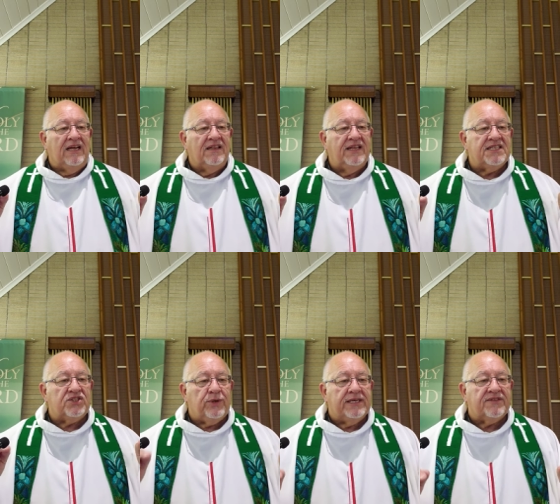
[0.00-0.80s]
This
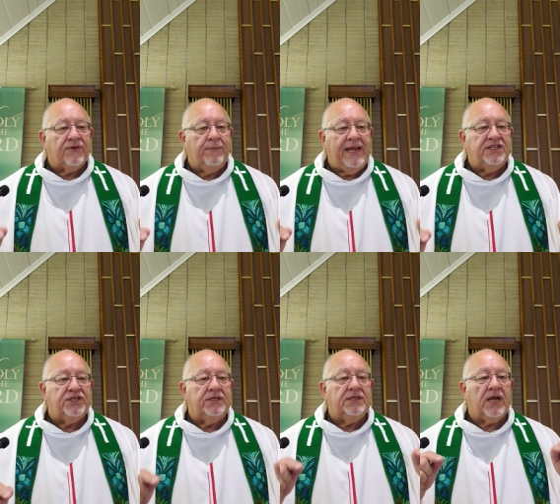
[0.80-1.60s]

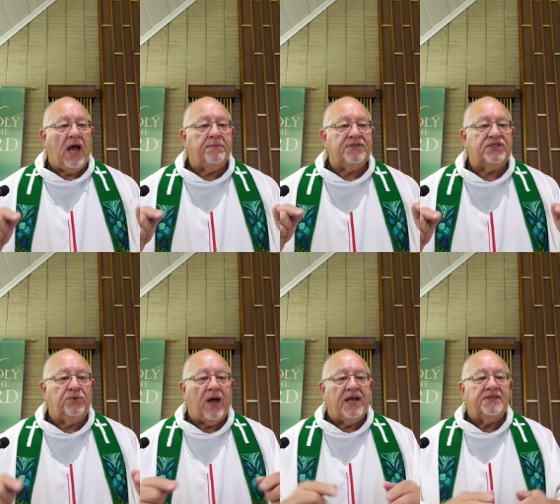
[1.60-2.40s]
transformation comes
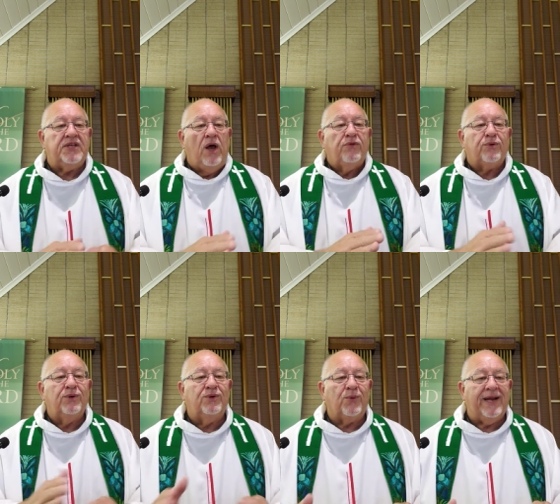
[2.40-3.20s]
to us through
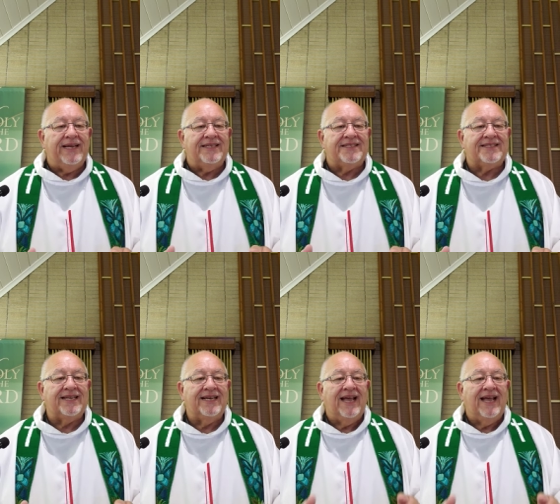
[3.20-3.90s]
grace